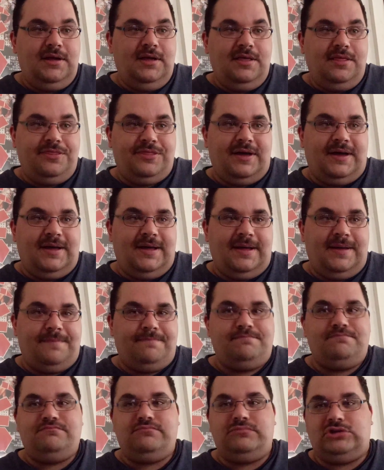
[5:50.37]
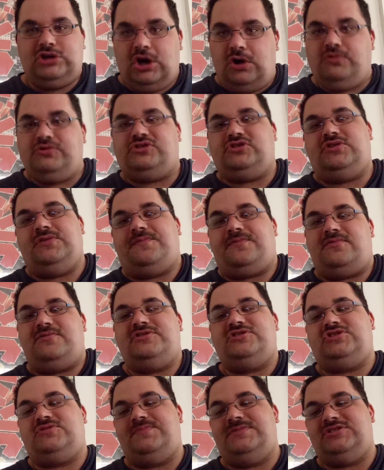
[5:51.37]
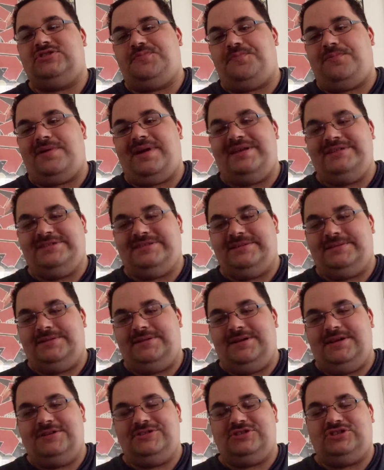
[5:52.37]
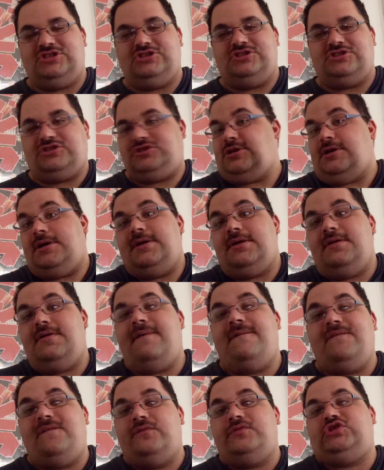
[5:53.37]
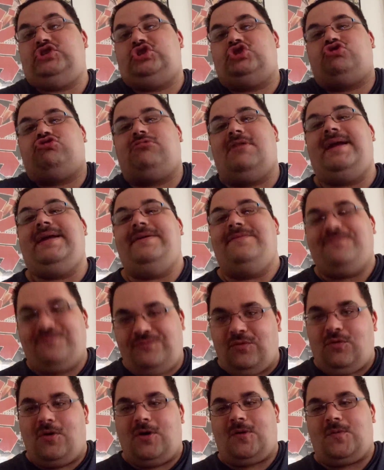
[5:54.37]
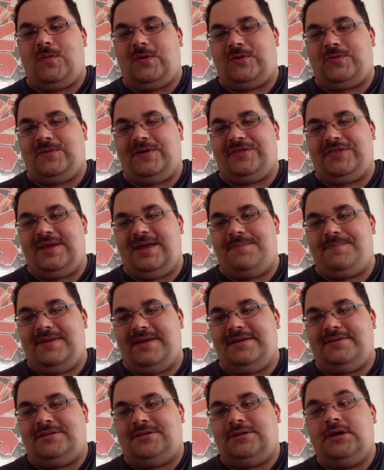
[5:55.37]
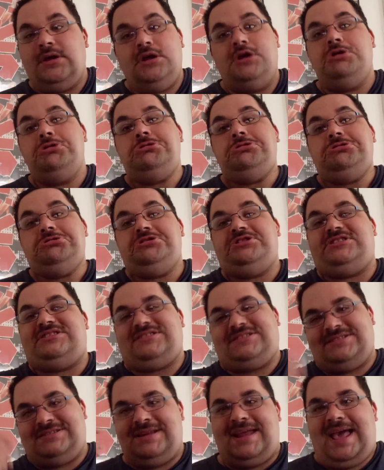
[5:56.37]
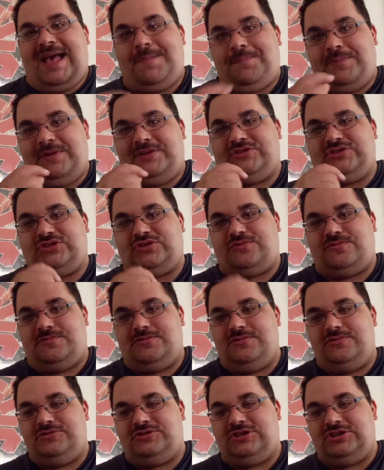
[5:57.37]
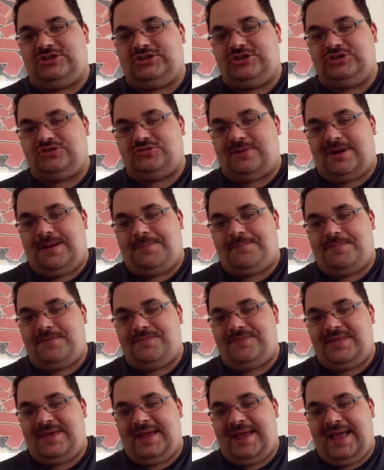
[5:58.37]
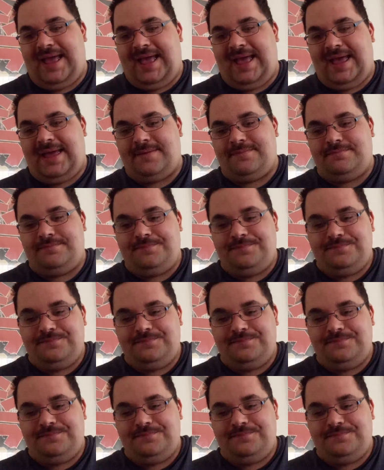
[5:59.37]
the Ghost of Christmas Present is just straightforward with him. He'll snap at Scrooge at the drop of the hat,